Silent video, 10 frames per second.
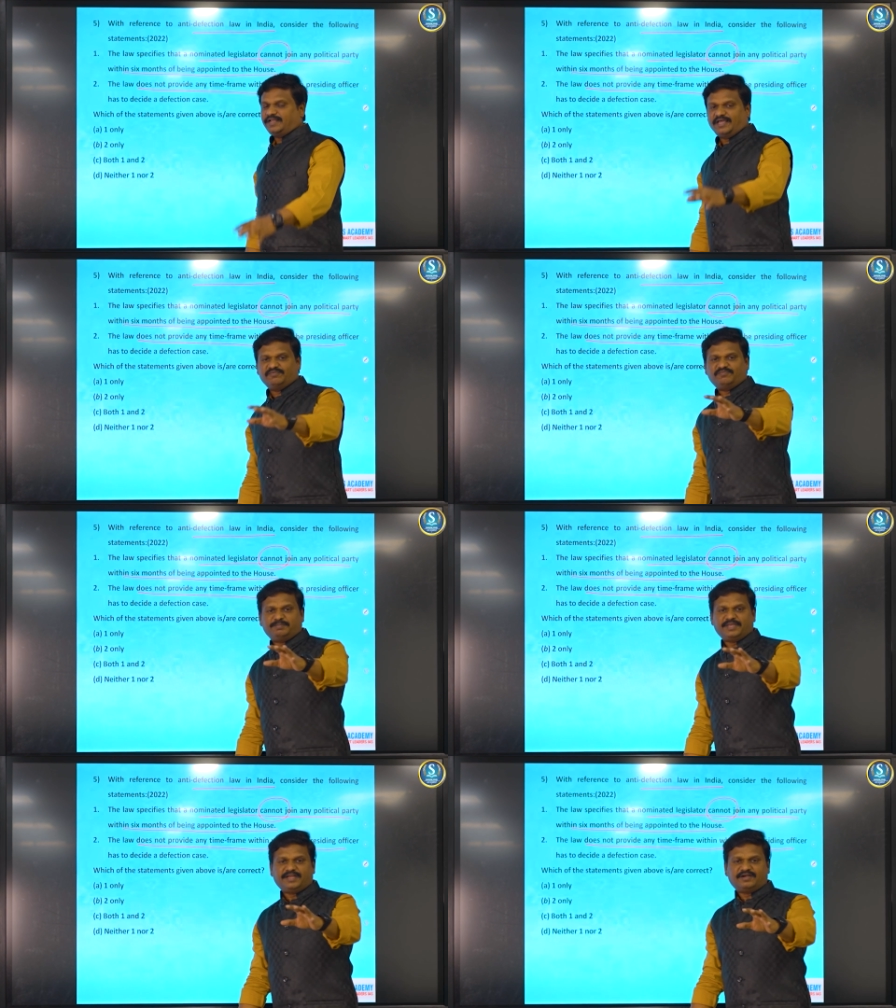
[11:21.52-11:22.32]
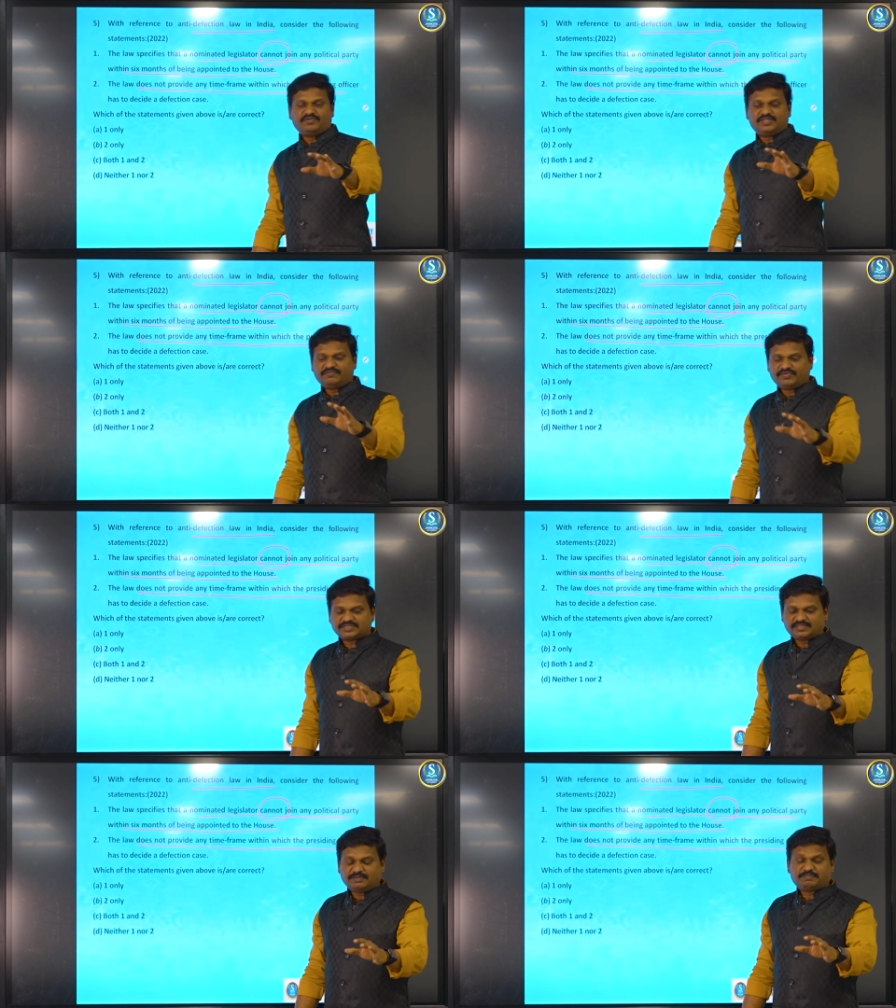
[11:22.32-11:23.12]
time period within which
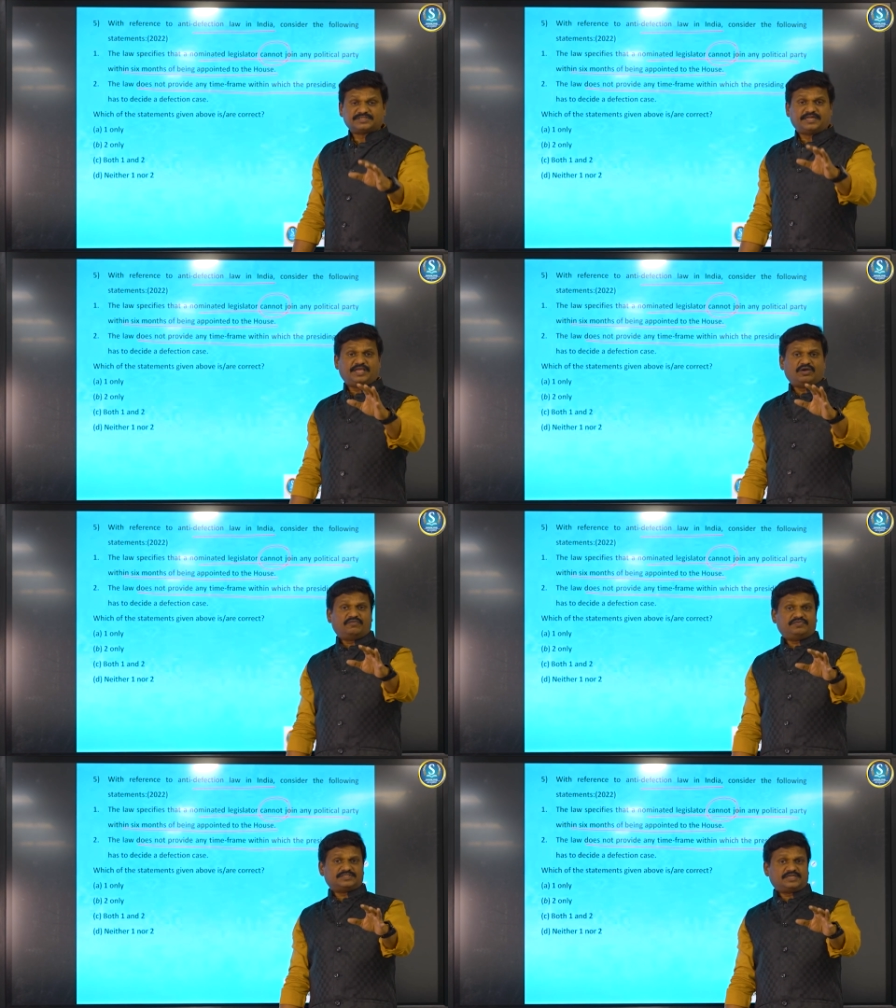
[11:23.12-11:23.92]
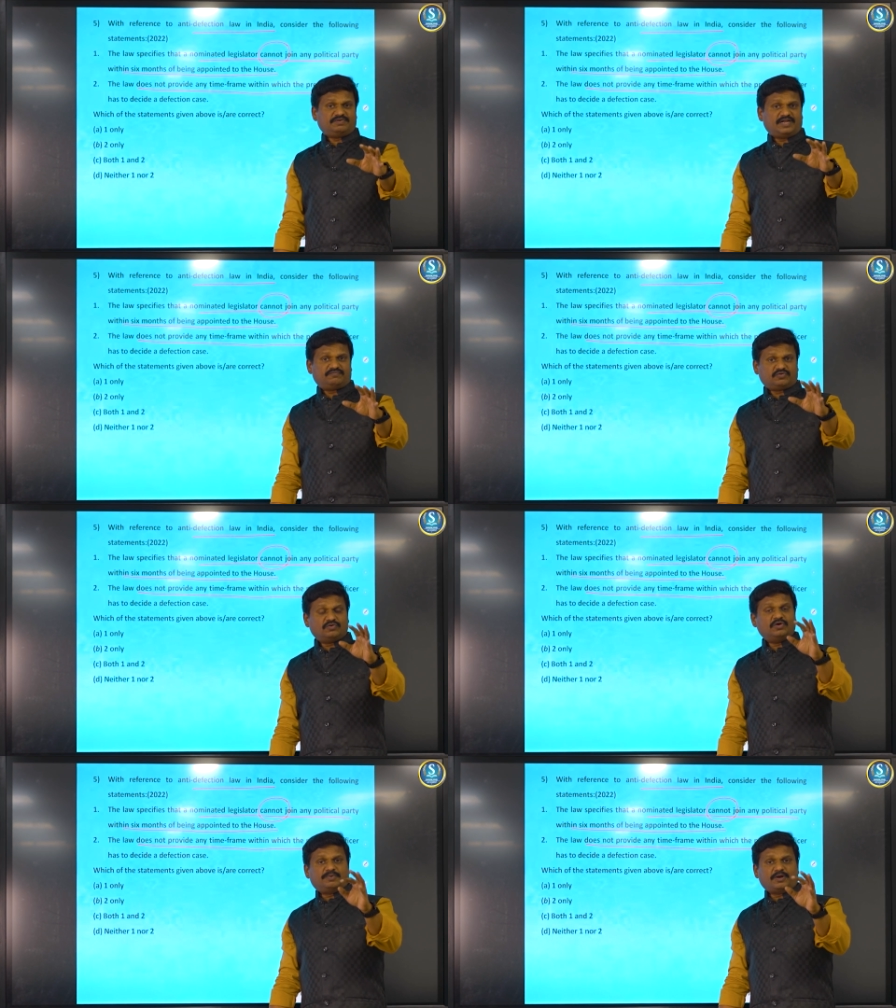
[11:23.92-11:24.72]
the presiding officer will have
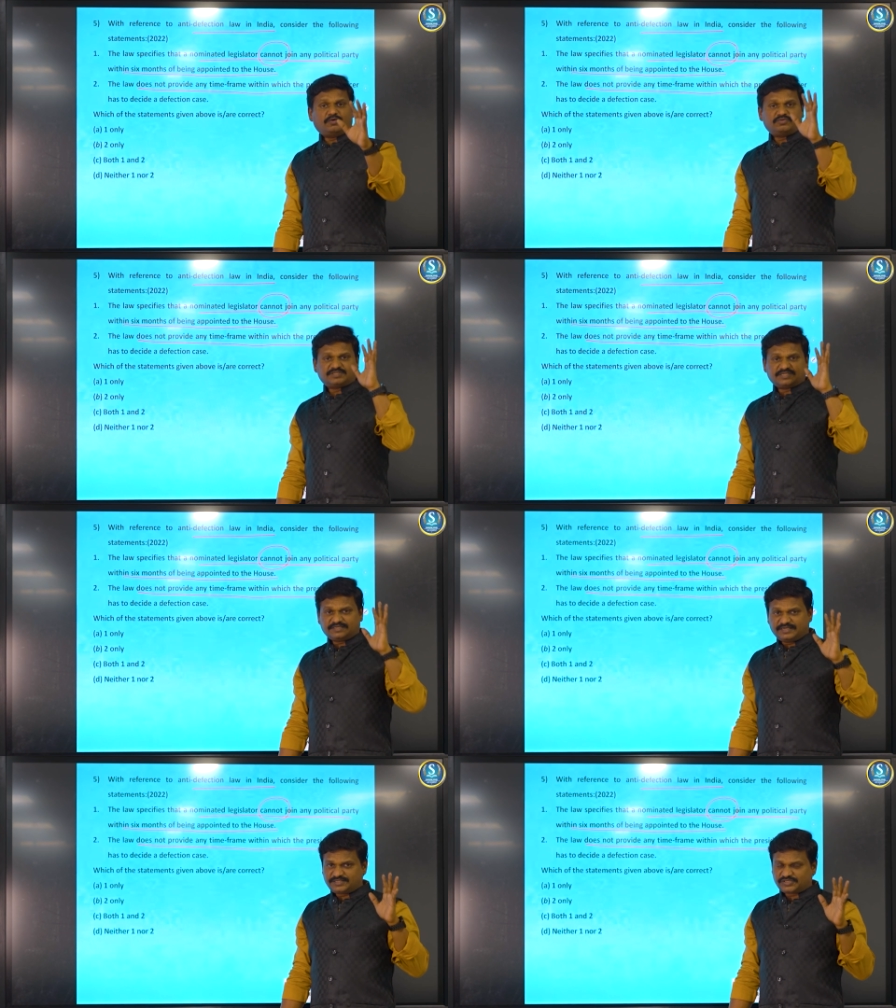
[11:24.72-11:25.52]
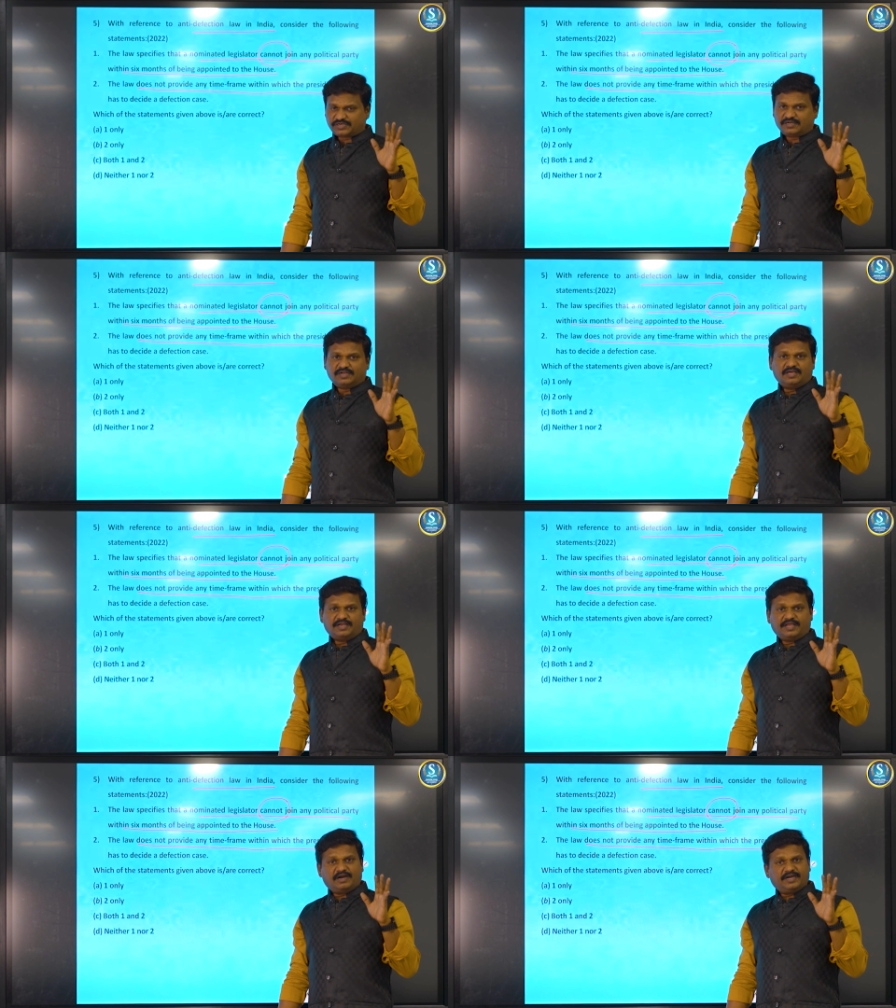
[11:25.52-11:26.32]
to pronounce his decision
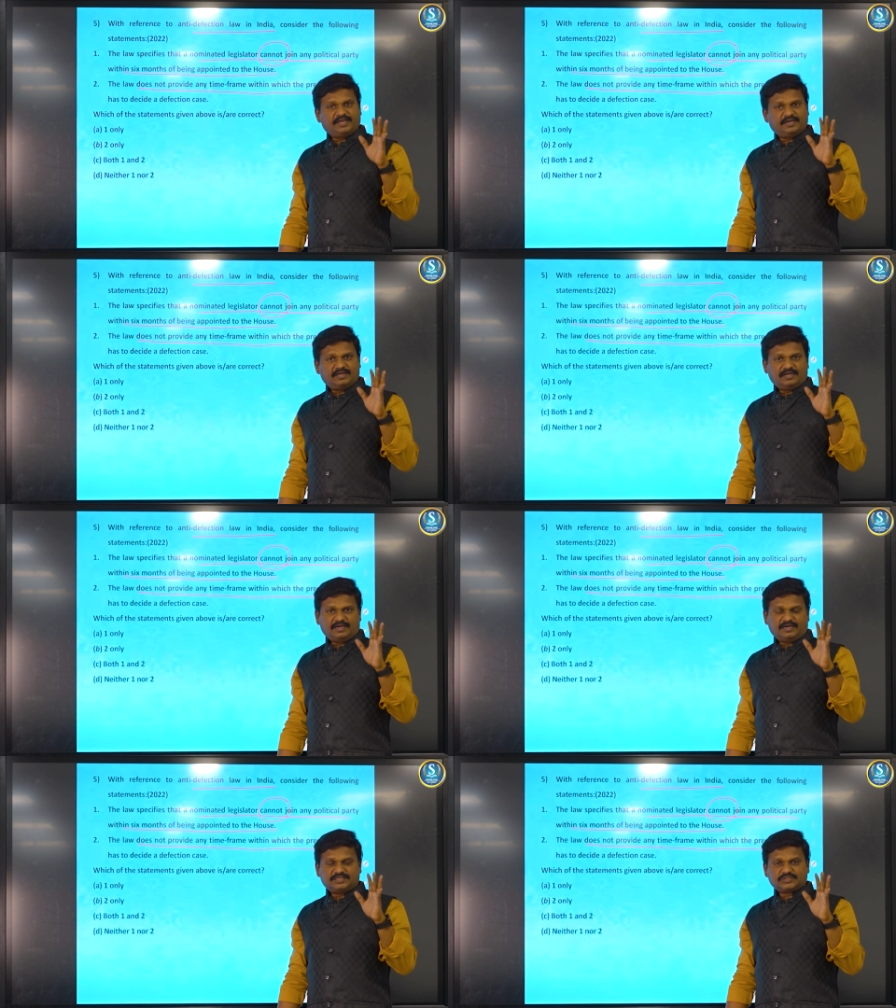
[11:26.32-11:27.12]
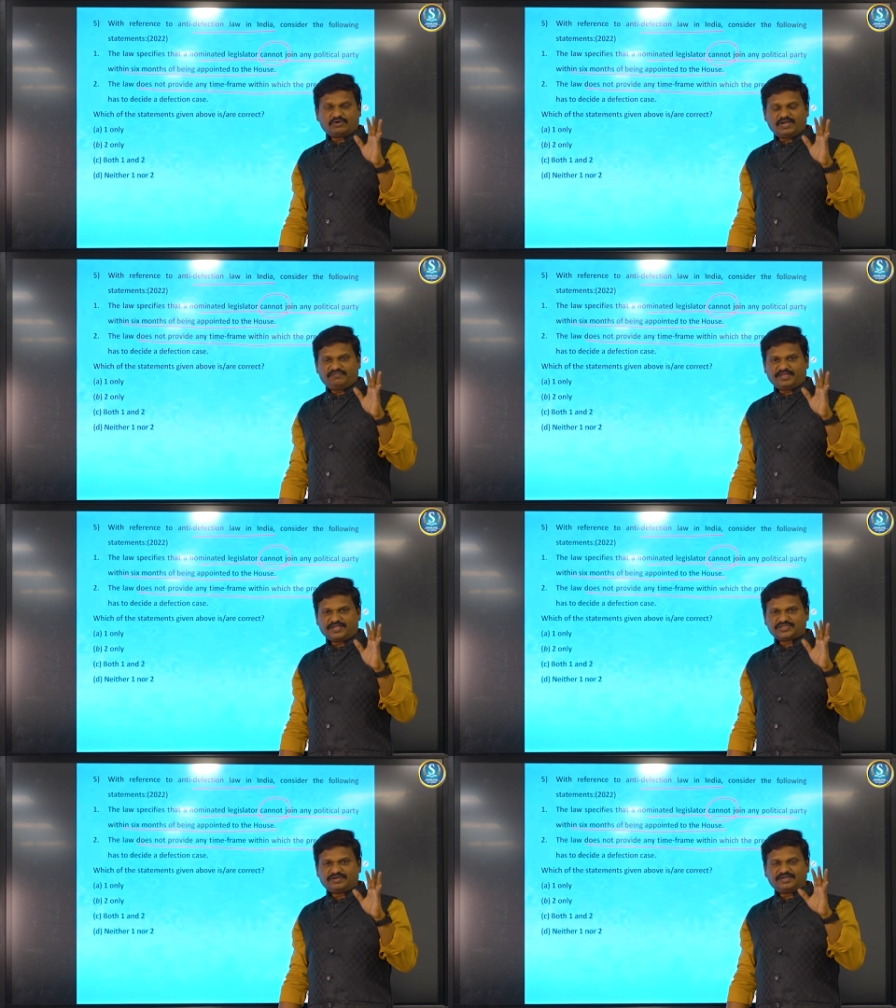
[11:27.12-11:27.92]
regarding
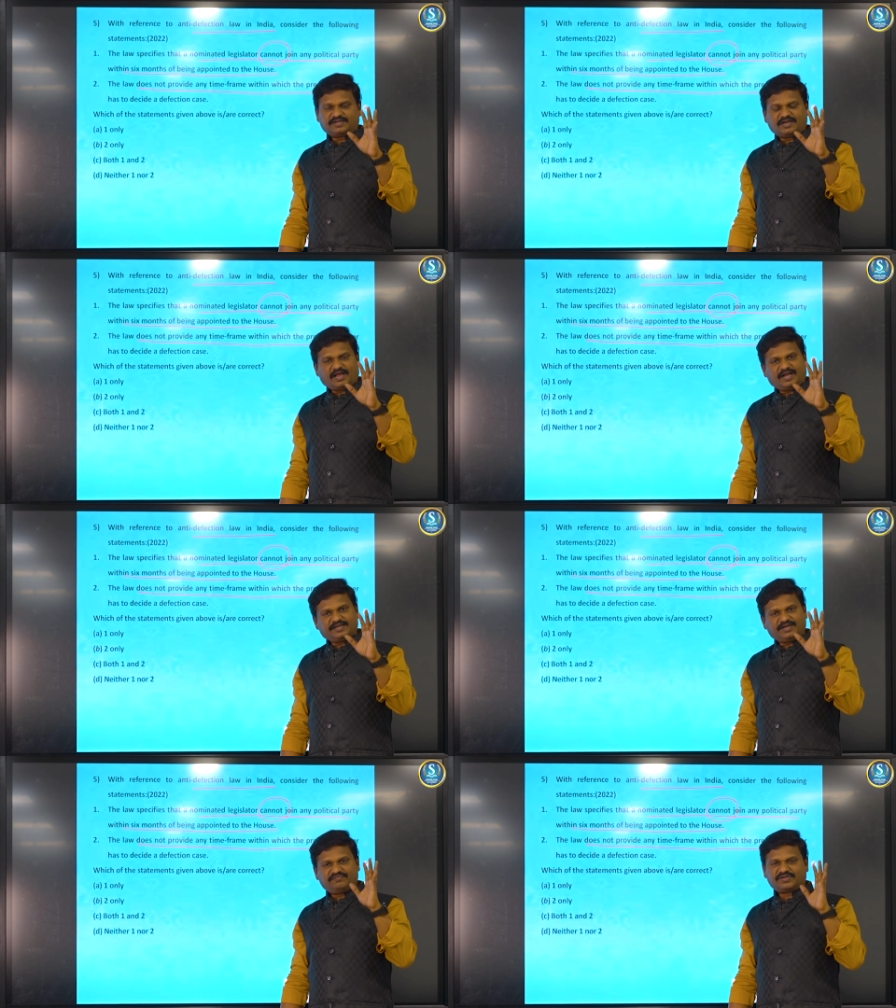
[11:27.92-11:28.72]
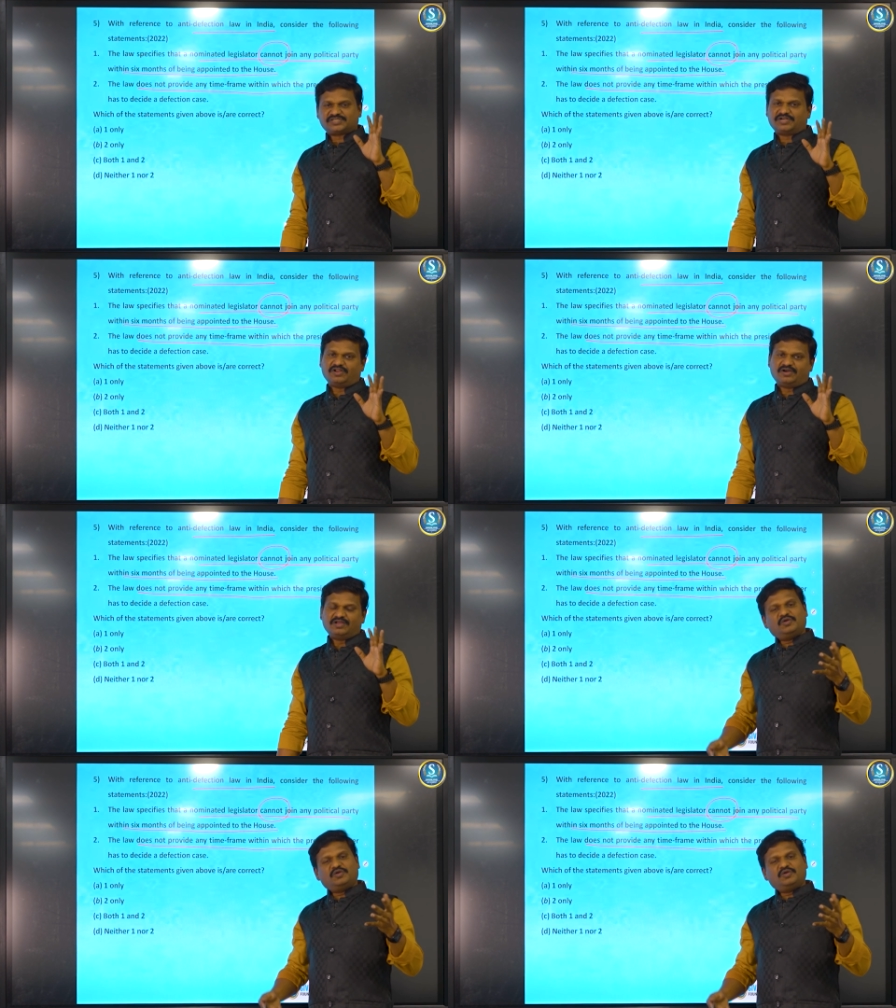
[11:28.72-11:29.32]
disqualification under anti-defection law?